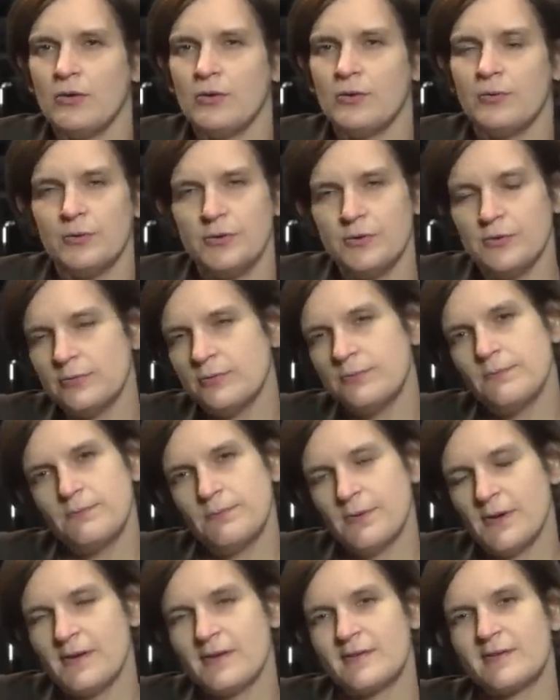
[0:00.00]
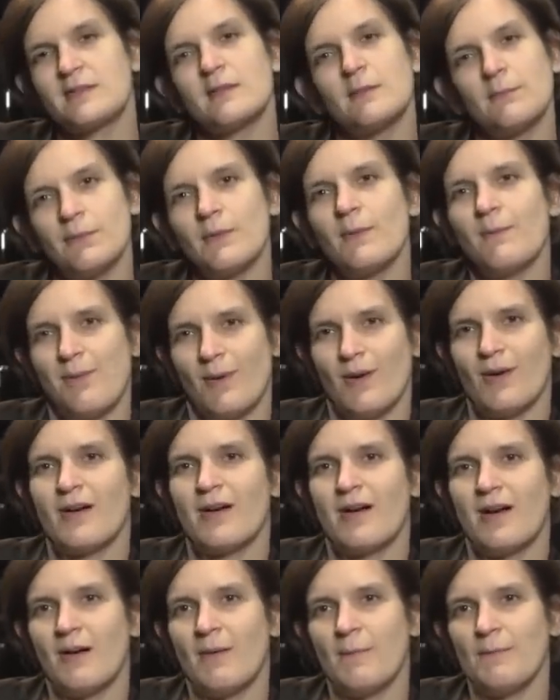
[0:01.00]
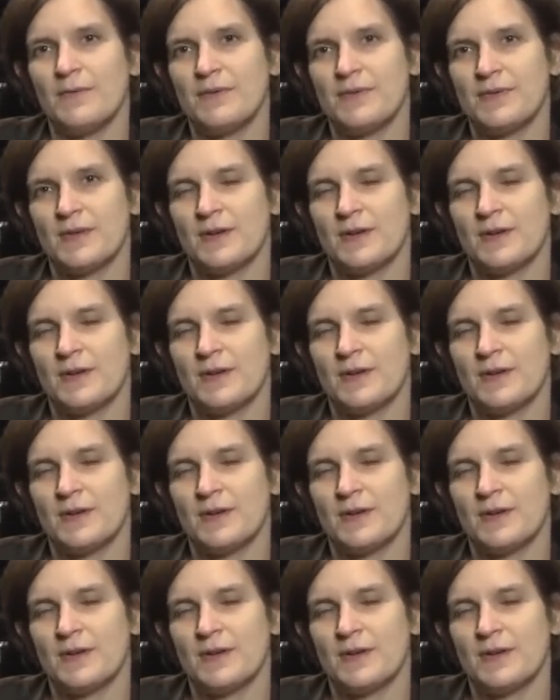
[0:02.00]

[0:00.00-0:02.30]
You would do pretty simple programs,